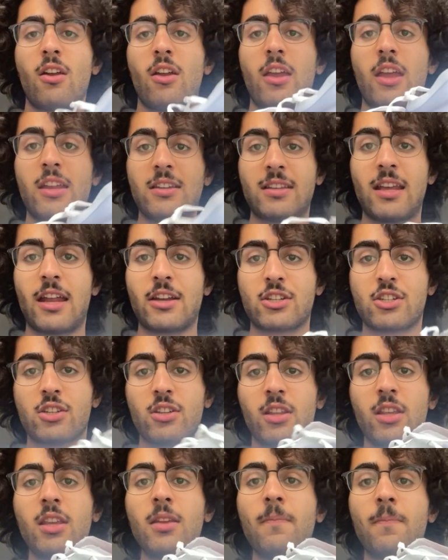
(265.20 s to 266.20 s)

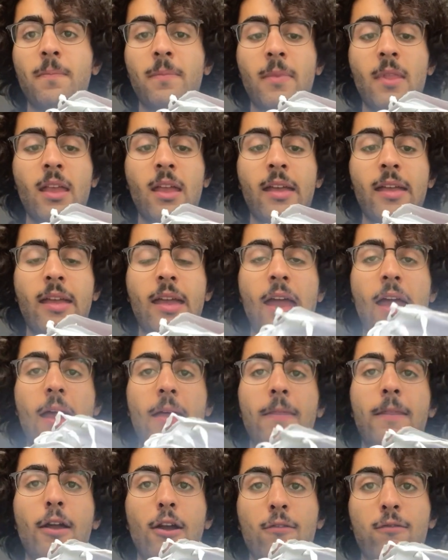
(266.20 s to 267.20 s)
intentionally,
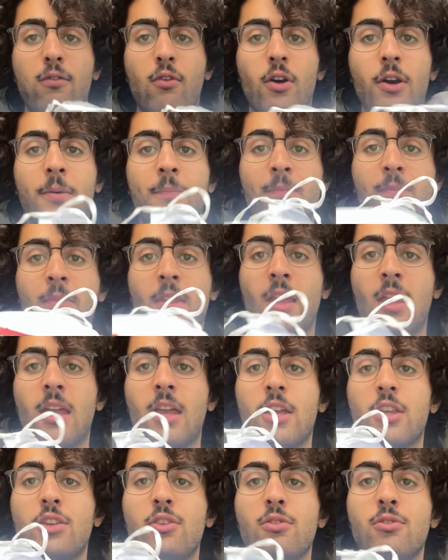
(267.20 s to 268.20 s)
and therefore
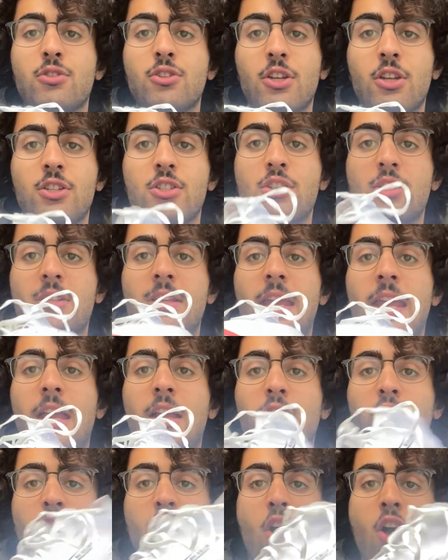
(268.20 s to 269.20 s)
you should take
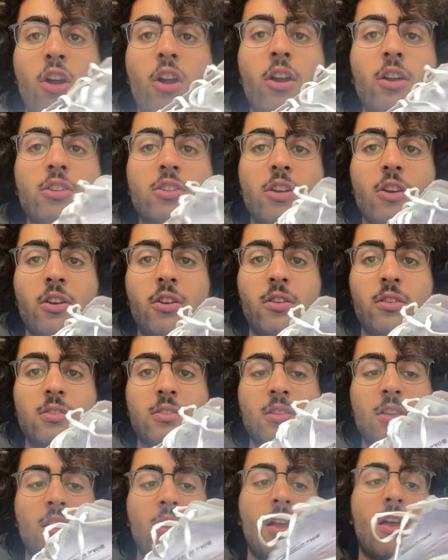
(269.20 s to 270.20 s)
longer
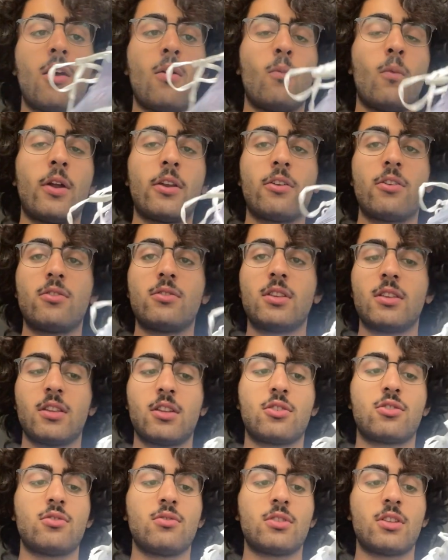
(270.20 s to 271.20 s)
turns when using
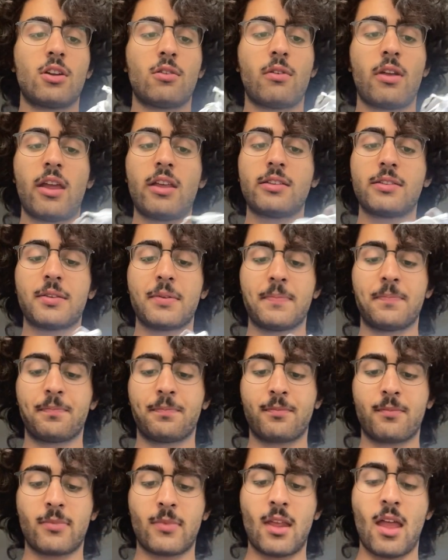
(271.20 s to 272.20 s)
these shoes in a race.
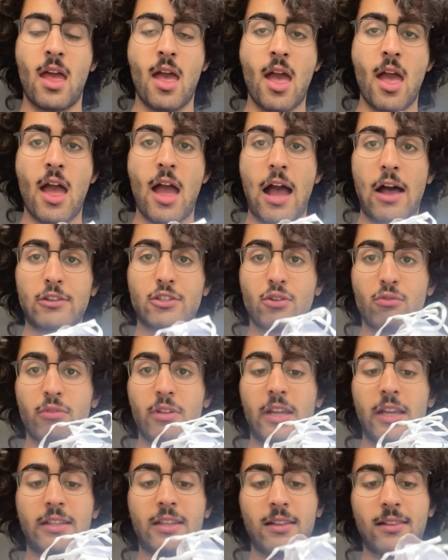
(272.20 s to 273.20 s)
I also
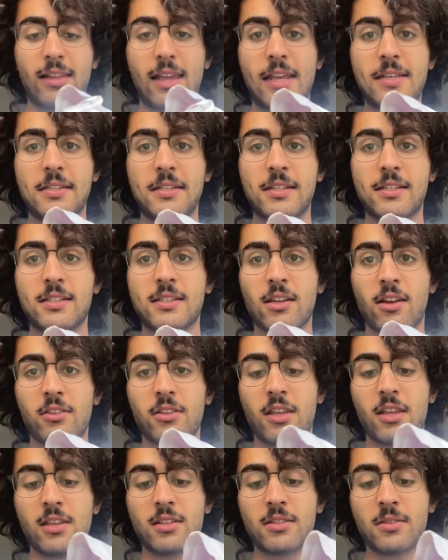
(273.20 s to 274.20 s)
really like the lacings on
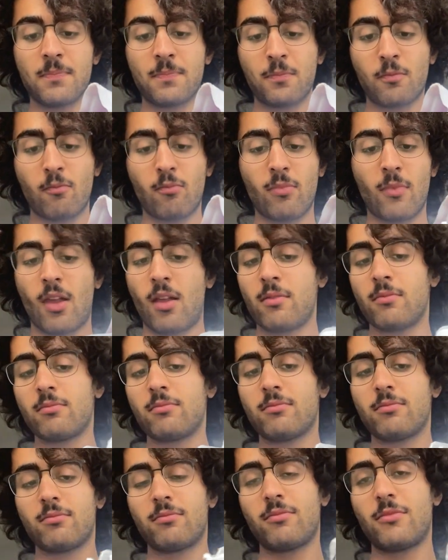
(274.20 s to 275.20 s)
these.
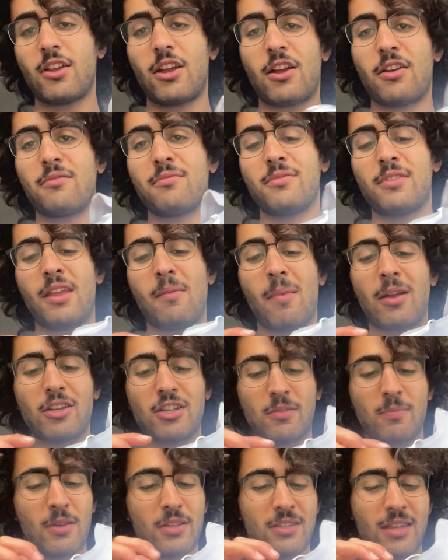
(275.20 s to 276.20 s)
They might
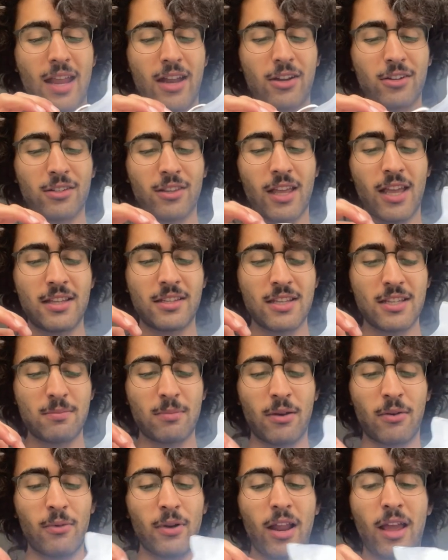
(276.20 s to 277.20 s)
just be standard laces,
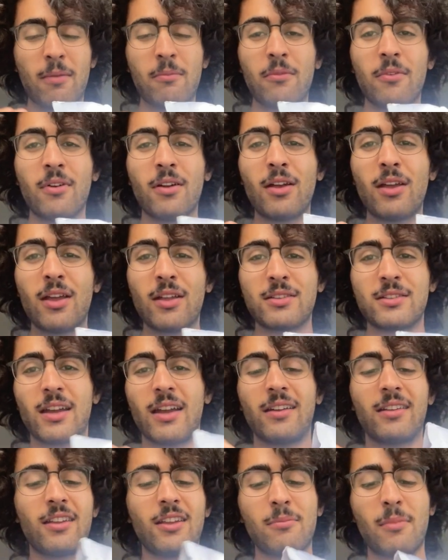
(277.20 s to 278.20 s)
but when I
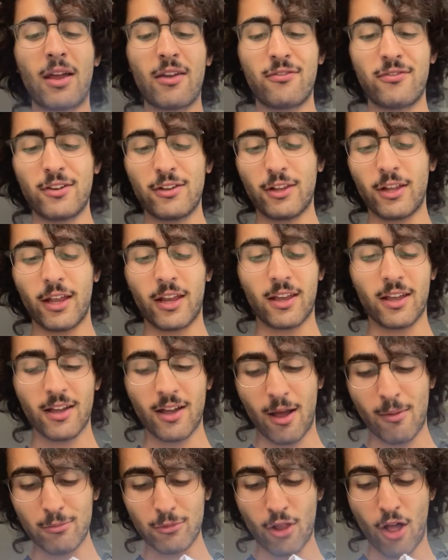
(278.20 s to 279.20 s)
tighten them, I feel like
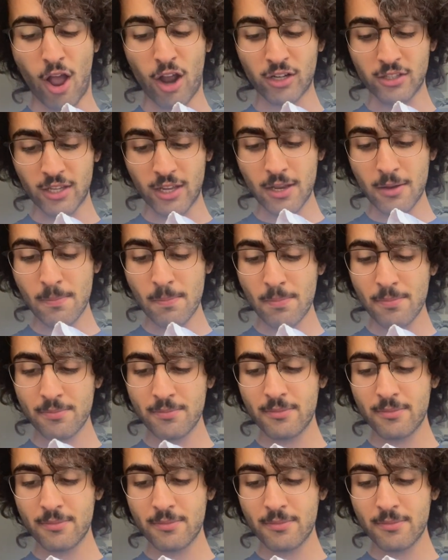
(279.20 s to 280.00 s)
I'm locked in.